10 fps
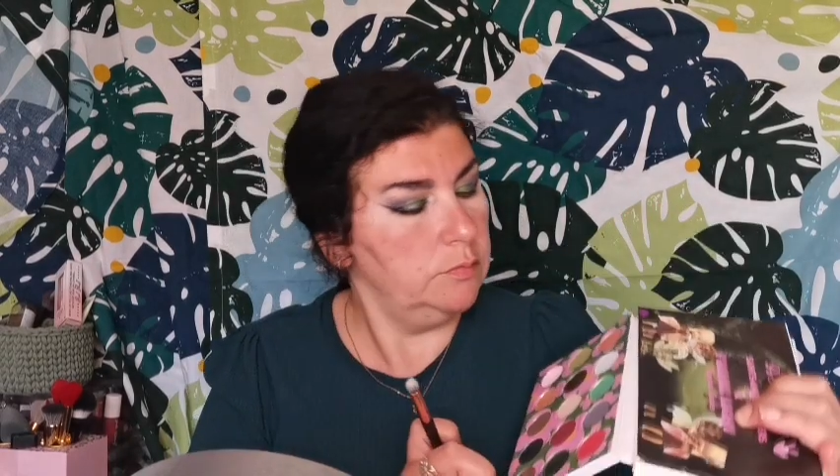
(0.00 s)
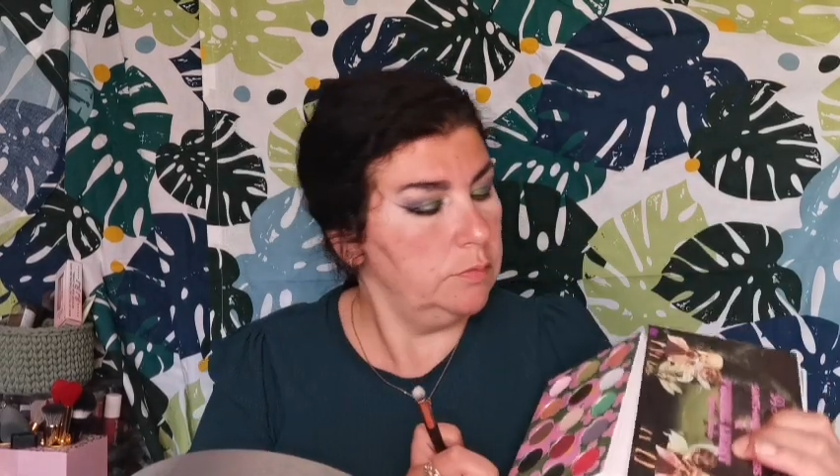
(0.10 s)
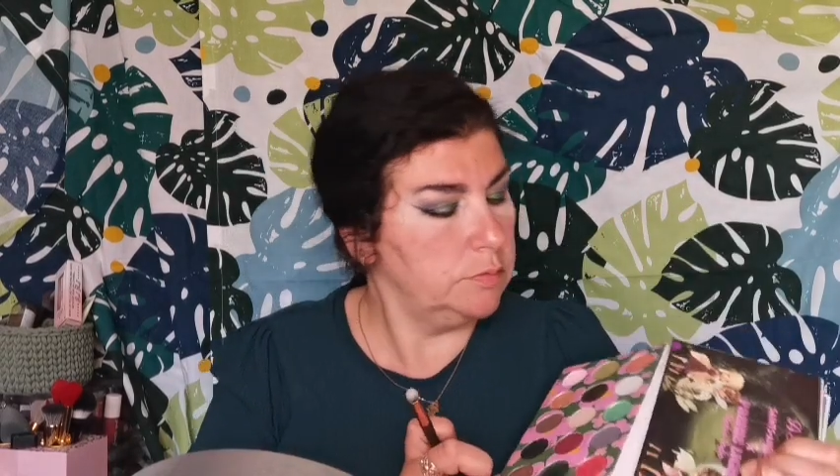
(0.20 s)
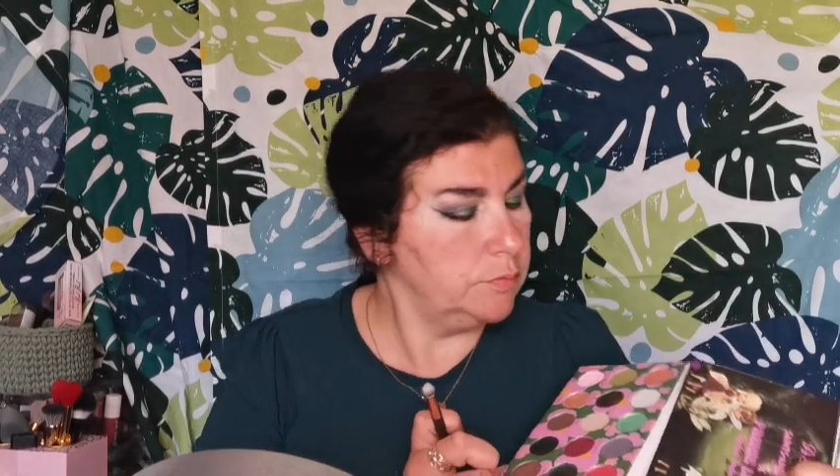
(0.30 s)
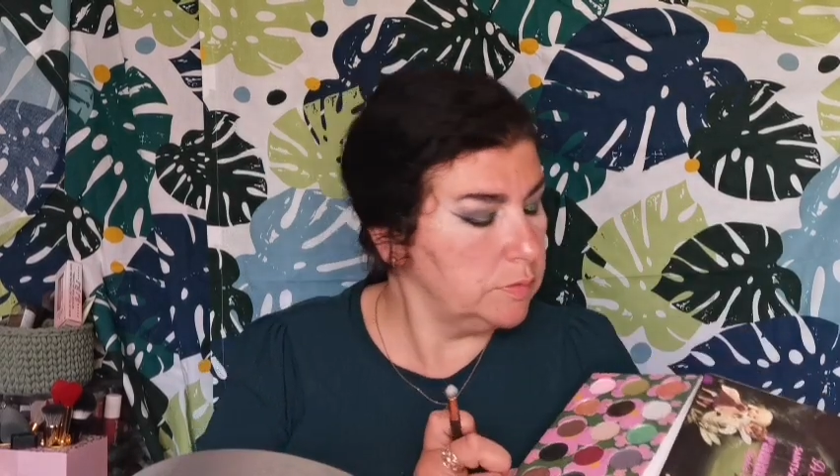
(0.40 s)

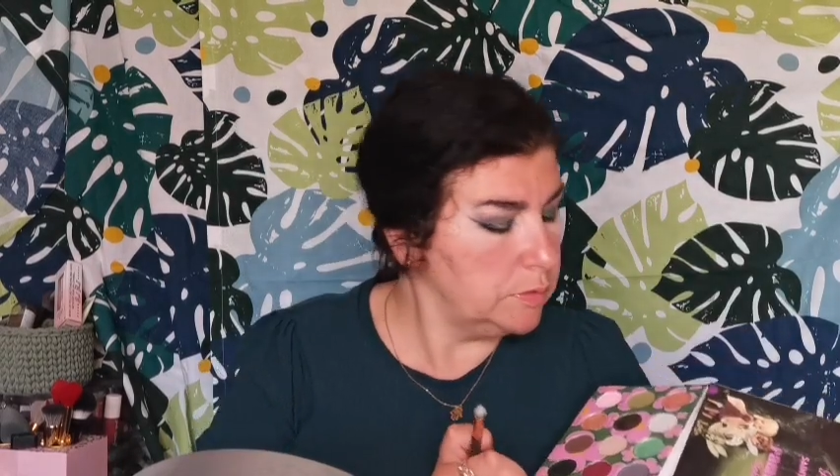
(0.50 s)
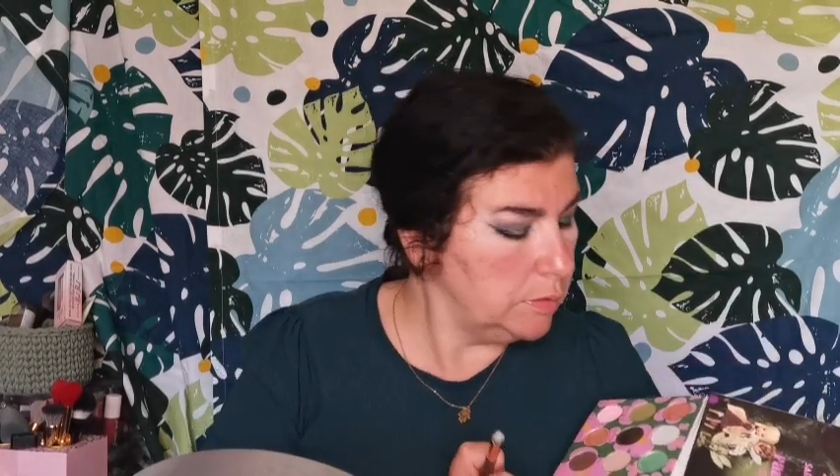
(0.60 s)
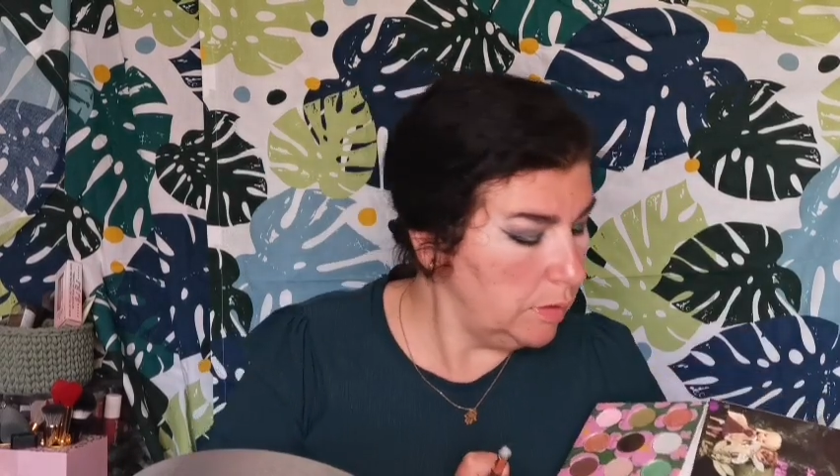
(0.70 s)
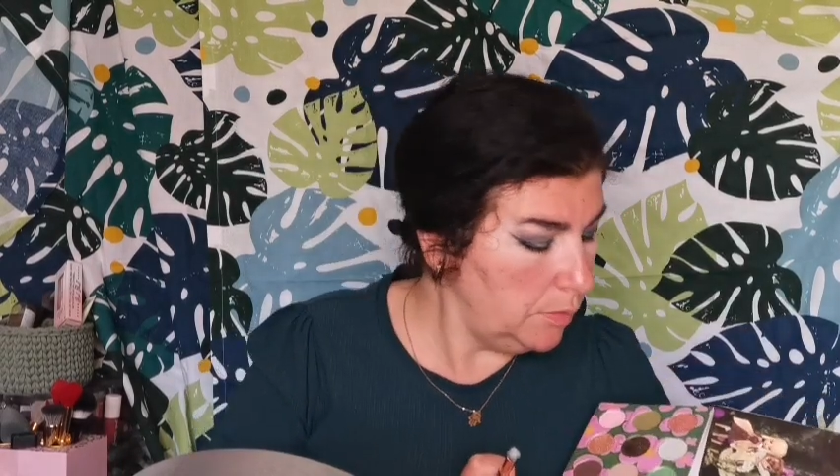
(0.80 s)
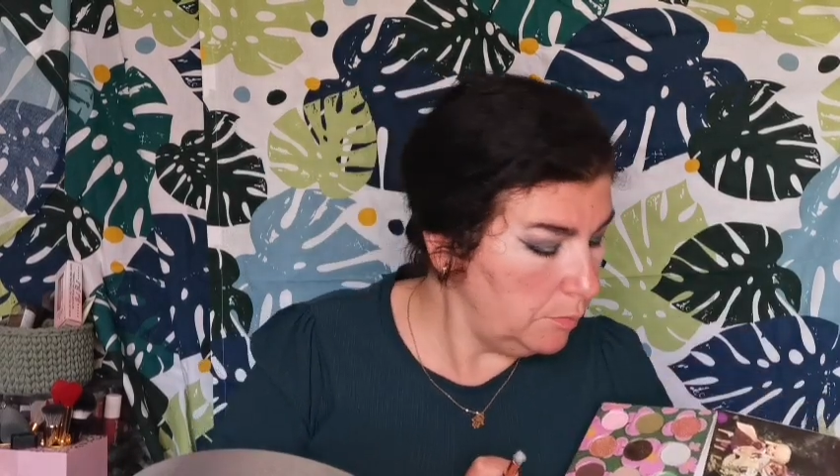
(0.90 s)
What was the
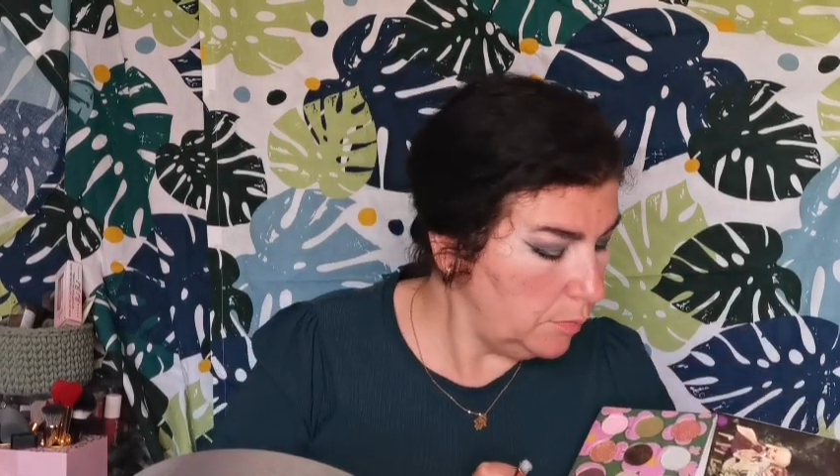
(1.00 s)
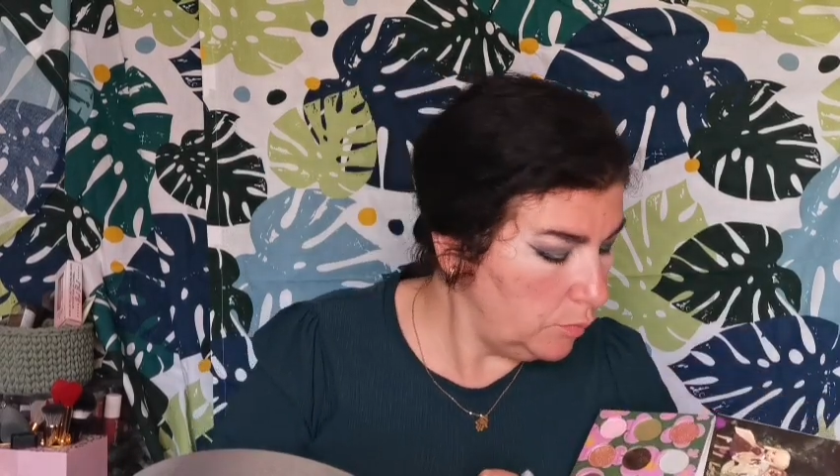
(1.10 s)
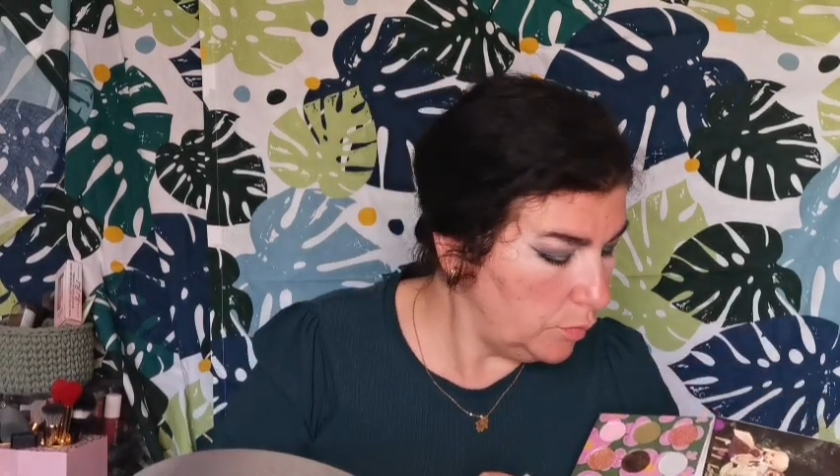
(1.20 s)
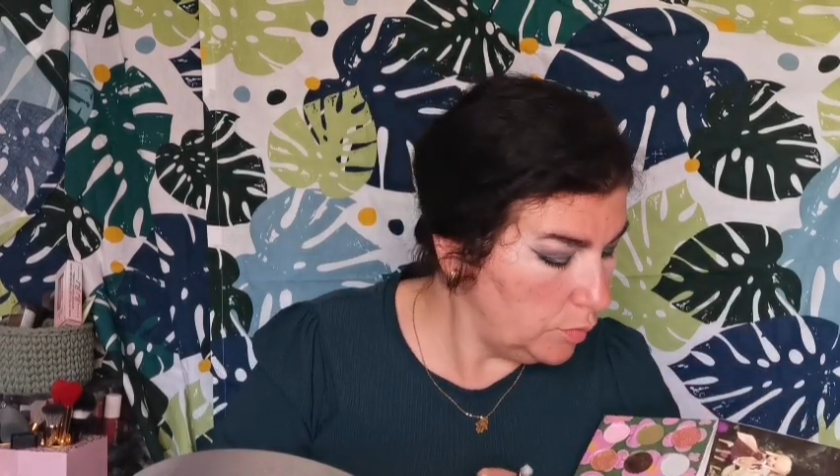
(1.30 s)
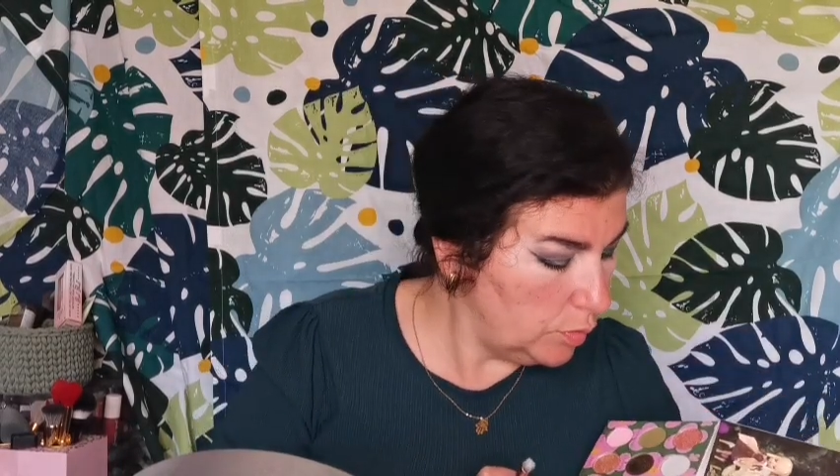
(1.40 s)
name?
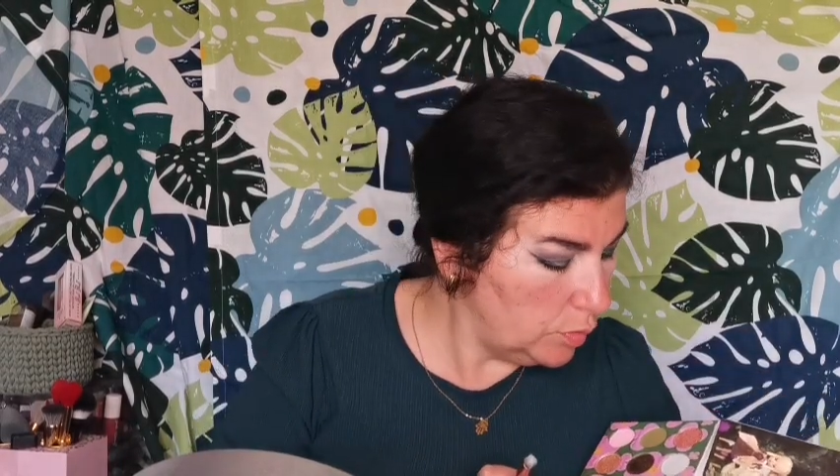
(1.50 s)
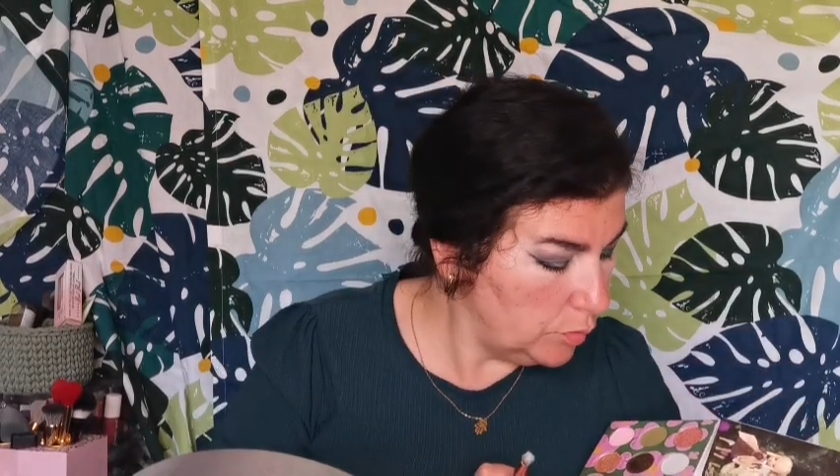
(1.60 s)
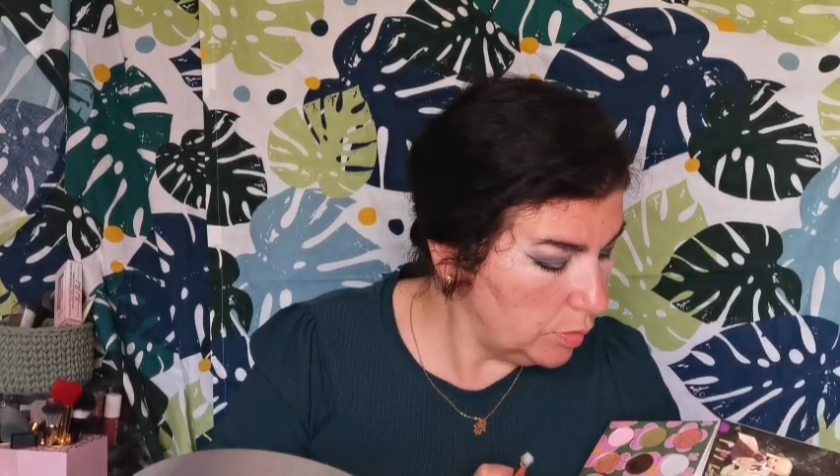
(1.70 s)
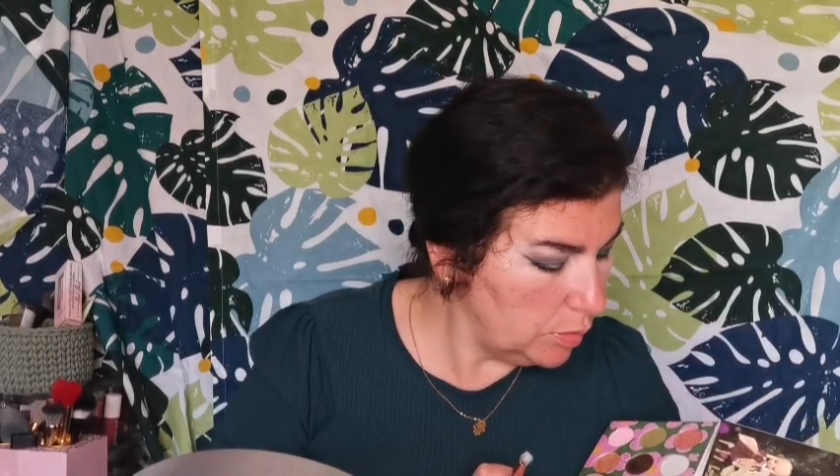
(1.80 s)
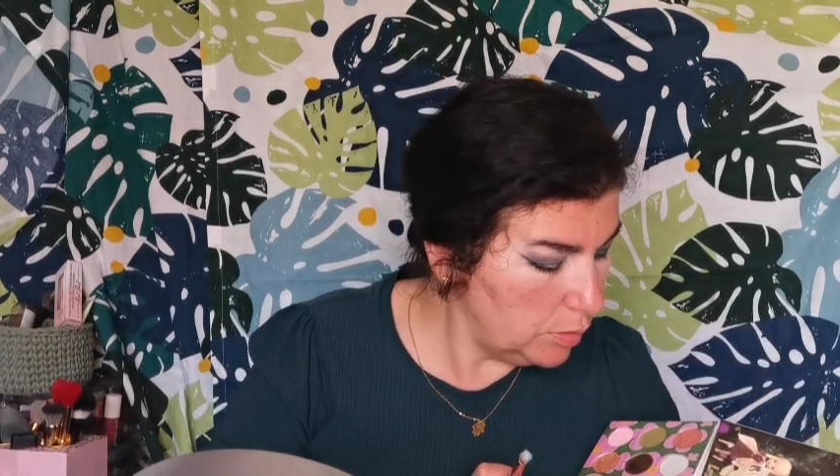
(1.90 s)
Did
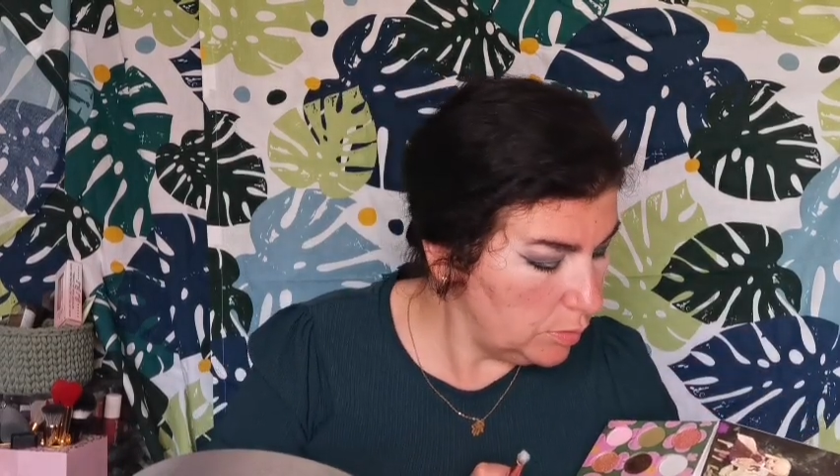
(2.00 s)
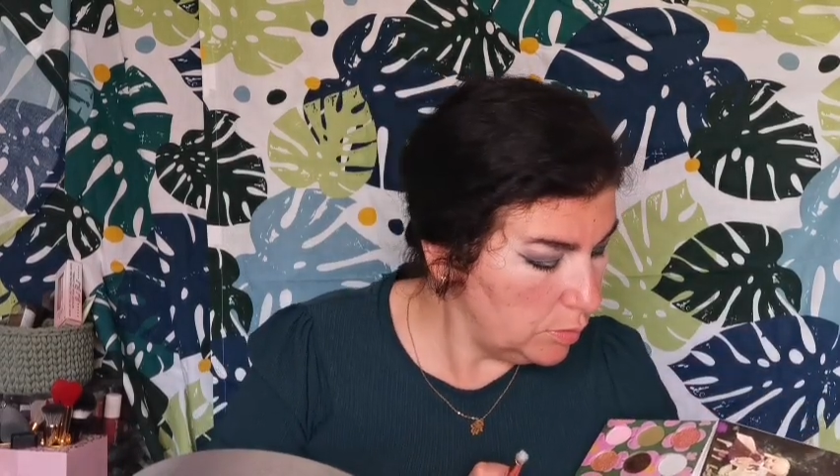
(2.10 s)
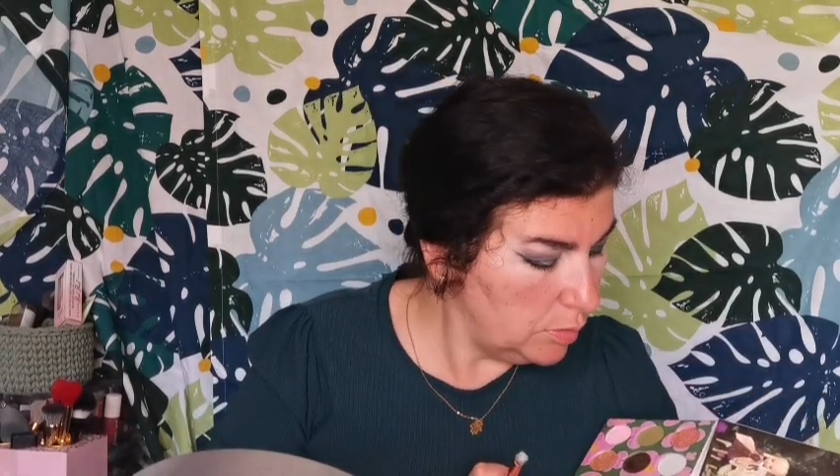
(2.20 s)
you read?